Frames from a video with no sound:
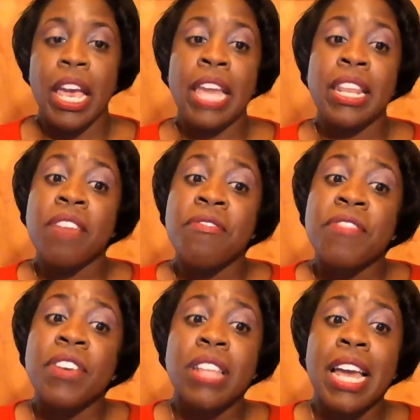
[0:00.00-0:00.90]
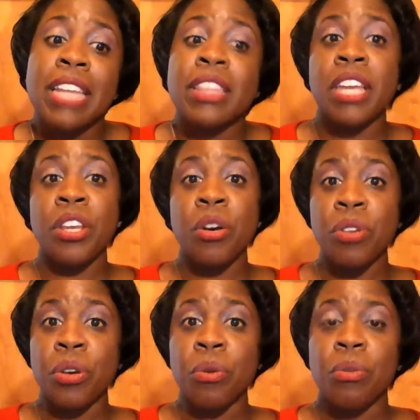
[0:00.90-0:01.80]
and they feel like they know
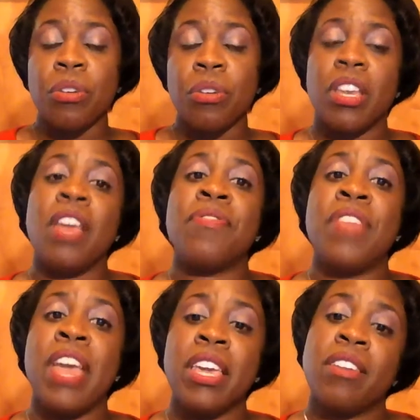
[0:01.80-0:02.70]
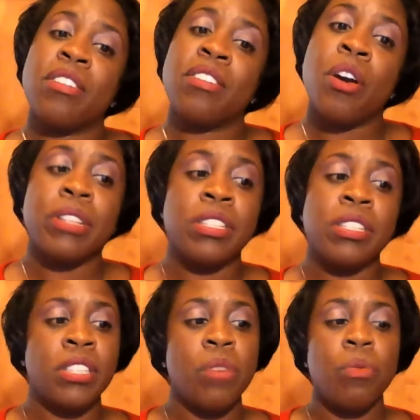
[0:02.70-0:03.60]
you if they can go and
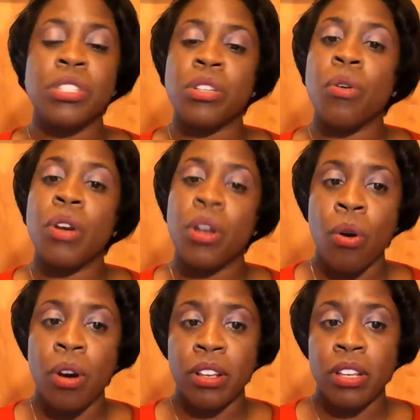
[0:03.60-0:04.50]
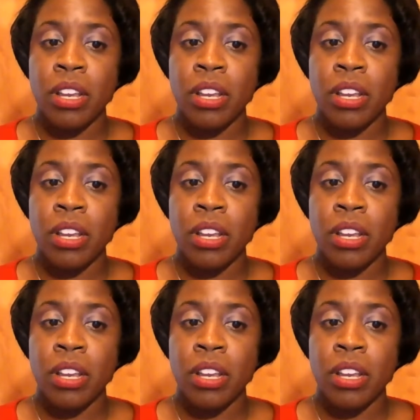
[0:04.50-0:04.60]
see what's going on.